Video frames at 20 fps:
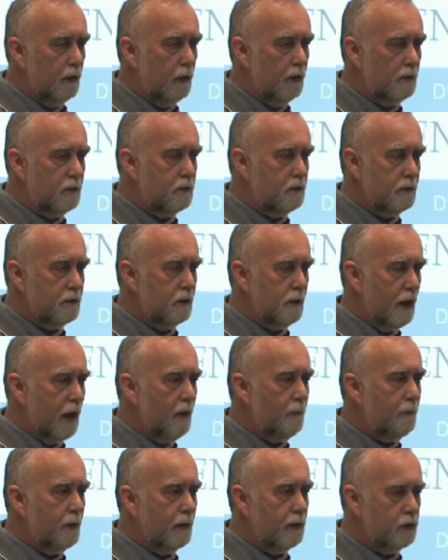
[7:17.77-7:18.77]
And this is a
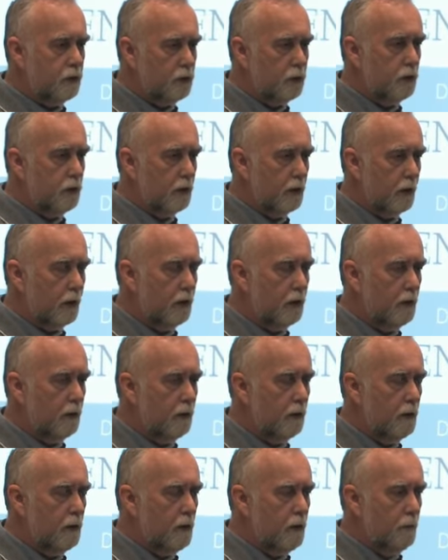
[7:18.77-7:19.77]
complex journey,
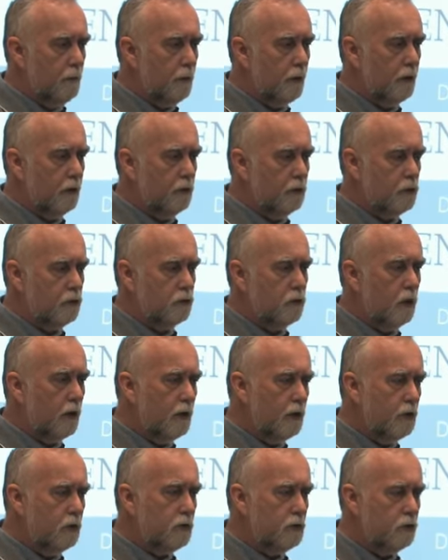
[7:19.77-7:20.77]
but I'm going to
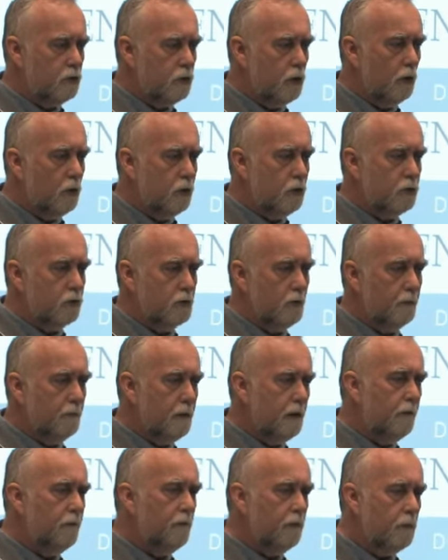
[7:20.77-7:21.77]
try to show you some
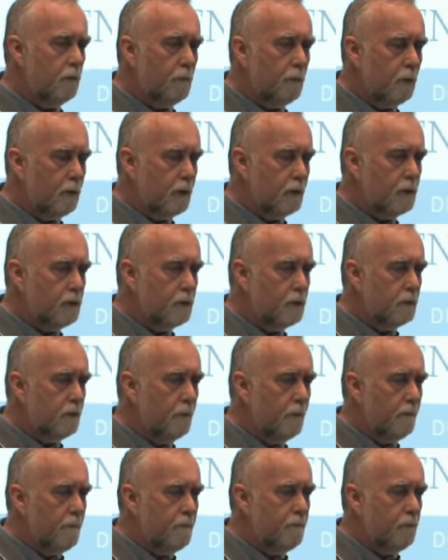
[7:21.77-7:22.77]
pivotal points
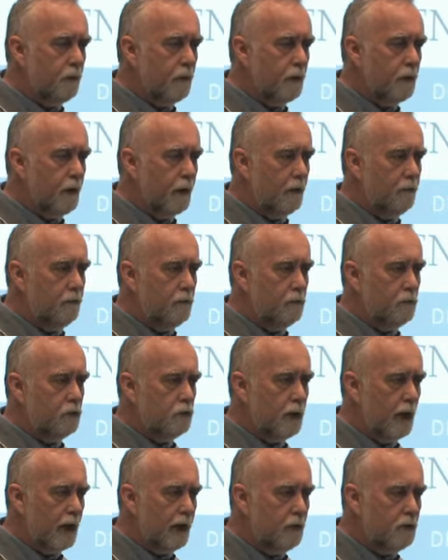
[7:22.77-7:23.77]
that if you
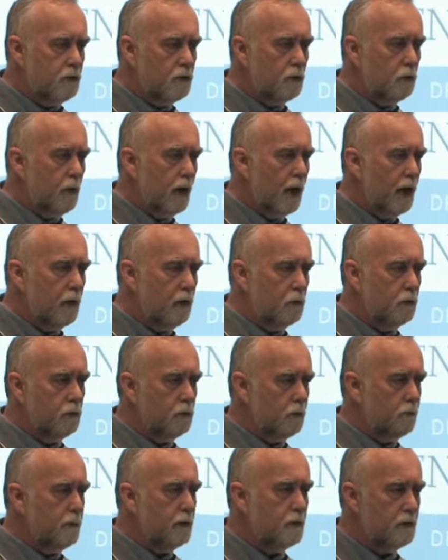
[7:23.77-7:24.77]
change the way you do
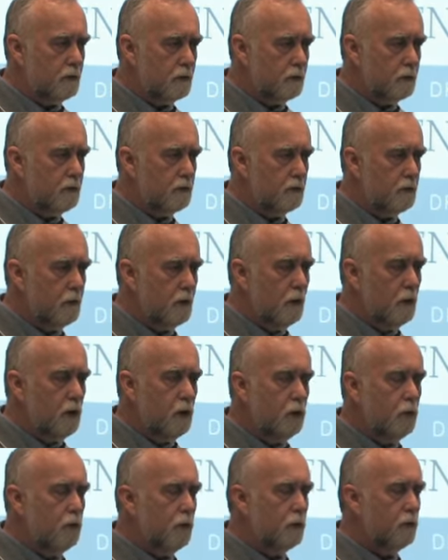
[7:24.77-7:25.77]
the business,
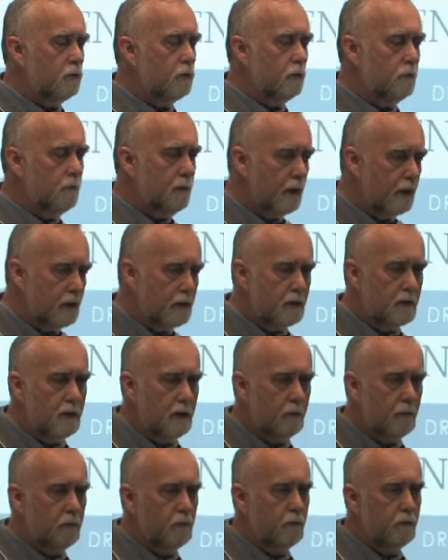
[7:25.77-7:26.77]
you can tremendously
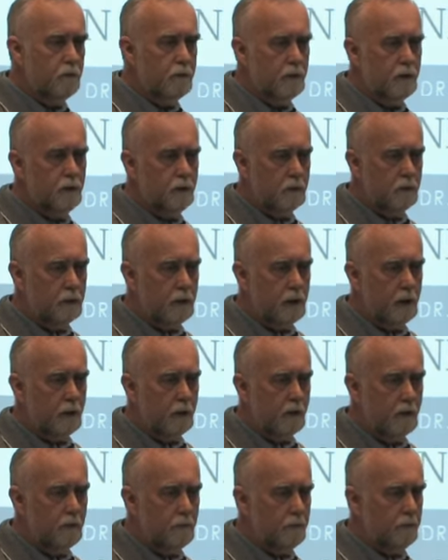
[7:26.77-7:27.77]
improve seniors'
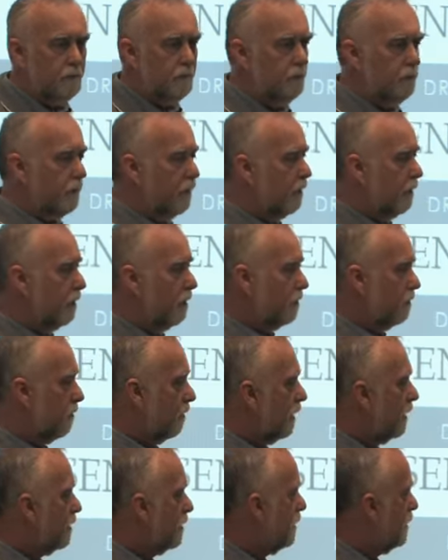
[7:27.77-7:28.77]
care. So
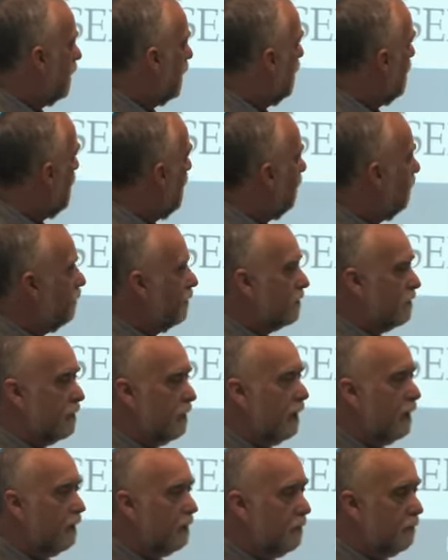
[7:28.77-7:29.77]
let's start off with
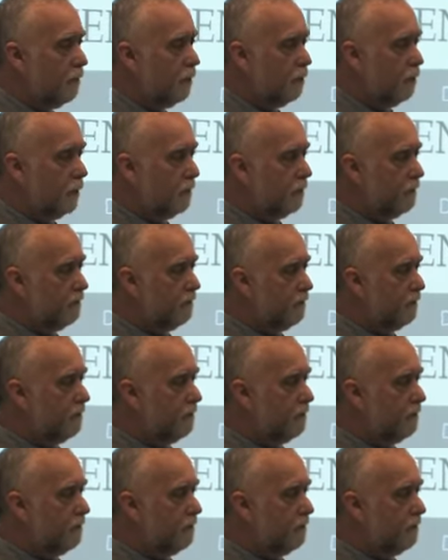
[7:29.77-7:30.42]
slide number 1.